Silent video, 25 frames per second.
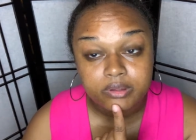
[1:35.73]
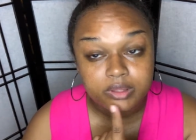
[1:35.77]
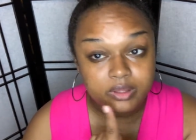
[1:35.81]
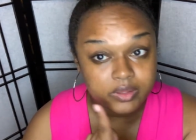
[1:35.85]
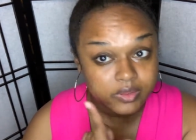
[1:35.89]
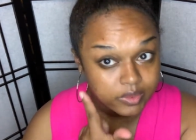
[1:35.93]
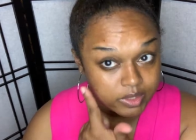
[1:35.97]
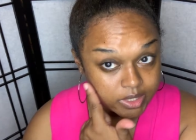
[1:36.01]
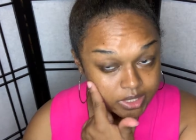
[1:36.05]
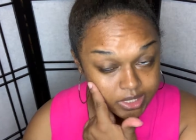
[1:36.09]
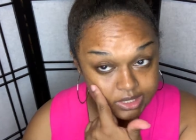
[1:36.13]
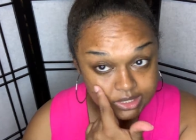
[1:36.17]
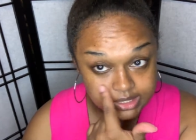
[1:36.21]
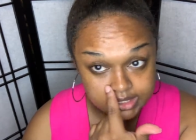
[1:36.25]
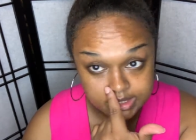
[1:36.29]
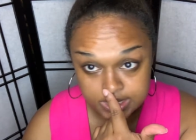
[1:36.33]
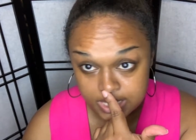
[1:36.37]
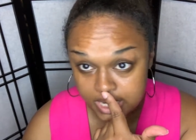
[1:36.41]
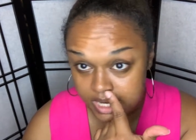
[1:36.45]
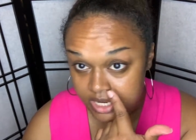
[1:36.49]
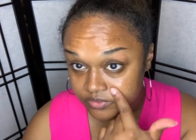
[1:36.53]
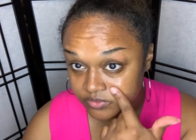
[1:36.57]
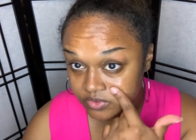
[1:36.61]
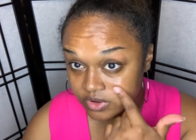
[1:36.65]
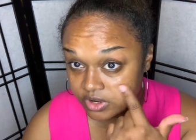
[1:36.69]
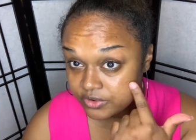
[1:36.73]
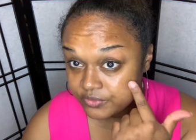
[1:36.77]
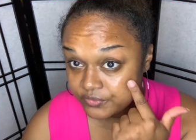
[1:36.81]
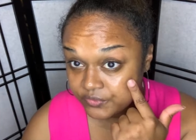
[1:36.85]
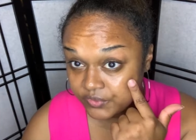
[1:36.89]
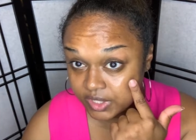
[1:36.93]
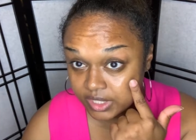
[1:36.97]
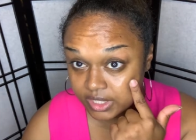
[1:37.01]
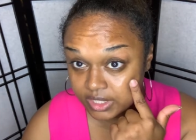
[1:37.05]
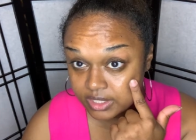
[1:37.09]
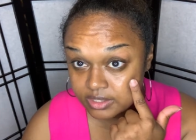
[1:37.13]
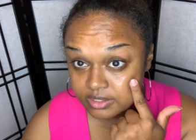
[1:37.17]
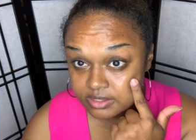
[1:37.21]
the inside of our
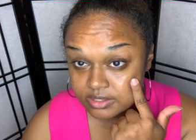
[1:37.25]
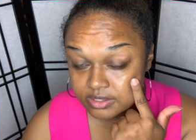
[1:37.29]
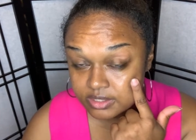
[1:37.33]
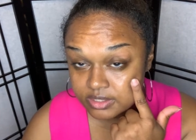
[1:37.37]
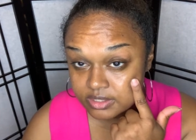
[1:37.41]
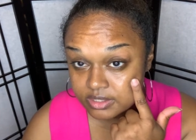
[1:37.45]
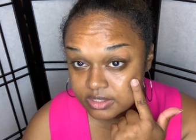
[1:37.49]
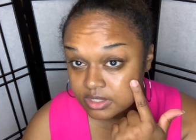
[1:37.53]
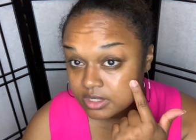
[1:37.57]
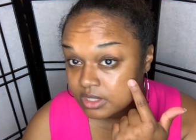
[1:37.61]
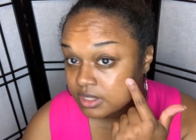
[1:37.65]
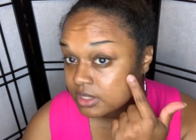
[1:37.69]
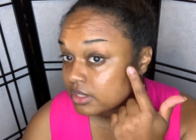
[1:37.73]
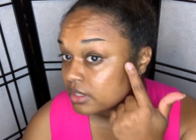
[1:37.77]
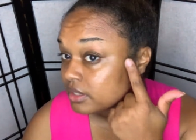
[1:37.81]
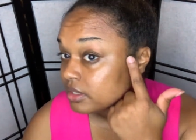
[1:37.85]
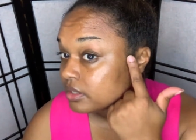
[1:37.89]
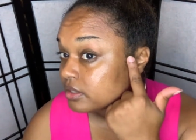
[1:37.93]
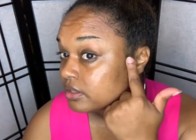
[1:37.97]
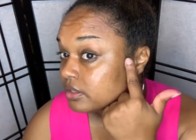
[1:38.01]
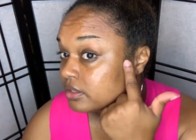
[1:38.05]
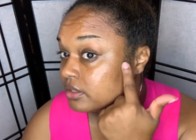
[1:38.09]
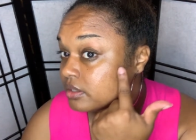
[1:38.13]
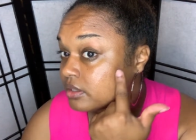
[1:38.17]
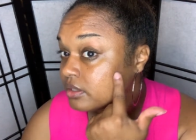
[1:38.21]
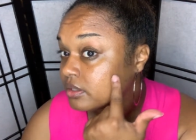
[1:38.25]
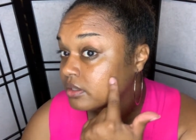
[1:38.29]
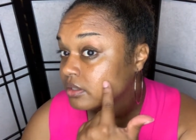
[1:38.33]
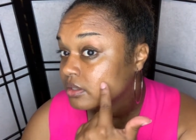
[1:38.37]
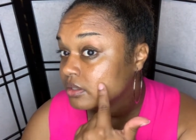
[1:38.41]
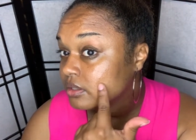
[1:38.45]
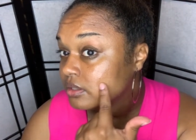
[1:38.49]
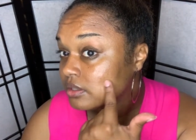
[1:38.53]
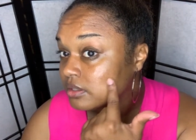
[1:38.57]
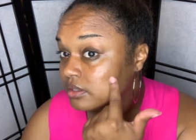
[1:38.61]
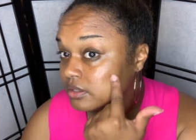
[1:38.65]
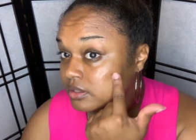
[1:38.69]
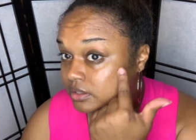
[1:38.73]
face,
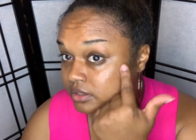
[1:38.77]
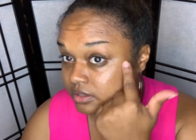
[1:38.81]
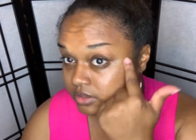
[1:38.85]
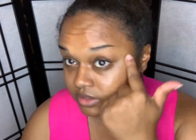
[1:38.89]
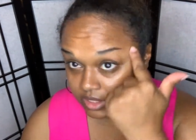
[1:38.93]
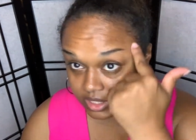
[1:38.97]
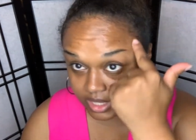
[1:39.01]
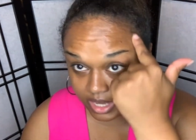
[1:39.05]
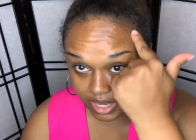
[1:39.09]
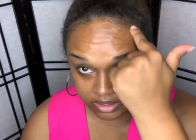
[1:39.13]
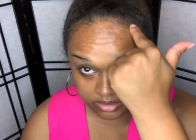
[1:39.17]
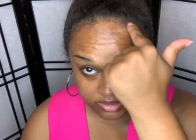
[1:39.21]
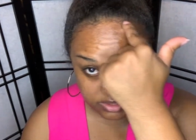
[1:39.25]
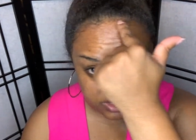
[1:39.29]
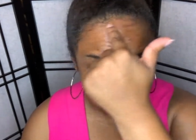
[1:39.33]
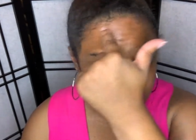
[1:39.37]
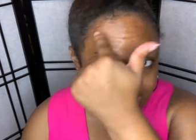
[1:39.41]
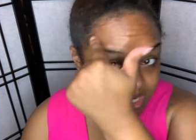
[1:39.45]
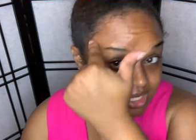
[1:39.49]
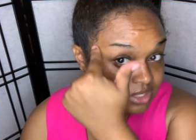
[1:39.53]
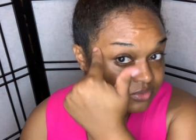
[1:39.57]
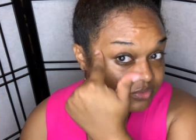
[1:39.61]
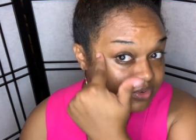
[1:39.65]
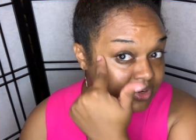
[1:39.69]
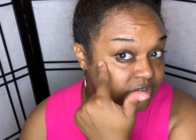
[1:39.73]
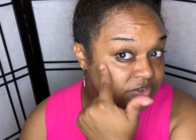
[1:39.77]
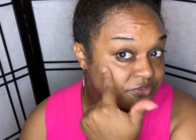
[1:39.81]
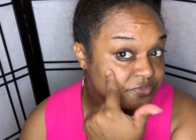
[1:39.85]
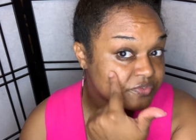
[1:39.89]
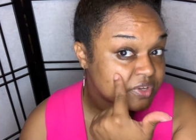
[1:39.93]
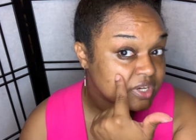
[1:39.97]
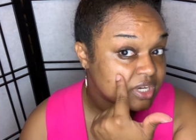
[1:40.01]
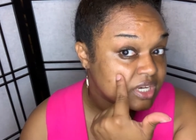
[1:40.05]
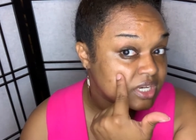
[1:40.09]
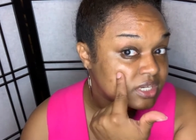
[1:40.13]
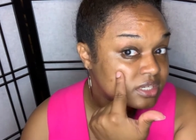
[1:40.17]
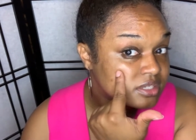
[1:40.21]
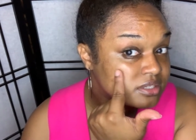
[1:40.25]
the outside of our
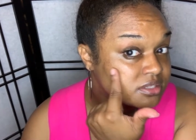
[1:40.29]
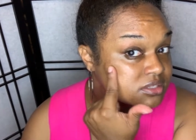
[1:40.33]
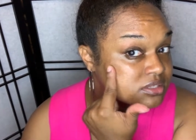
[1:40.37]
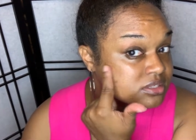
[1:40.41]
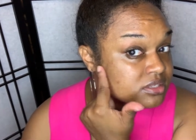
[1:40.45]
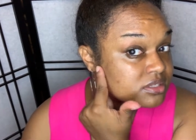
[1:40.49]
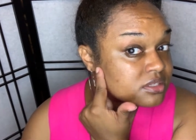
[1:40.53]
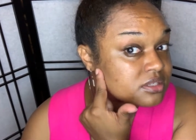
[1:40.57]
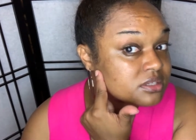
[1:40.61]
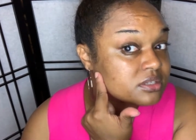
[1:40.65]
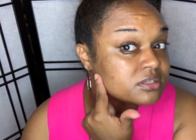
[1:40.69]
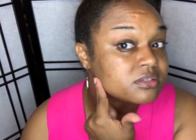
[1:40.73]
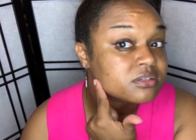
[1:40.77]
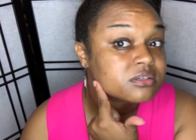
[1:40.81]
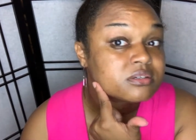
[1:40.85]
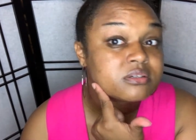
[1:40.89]
face,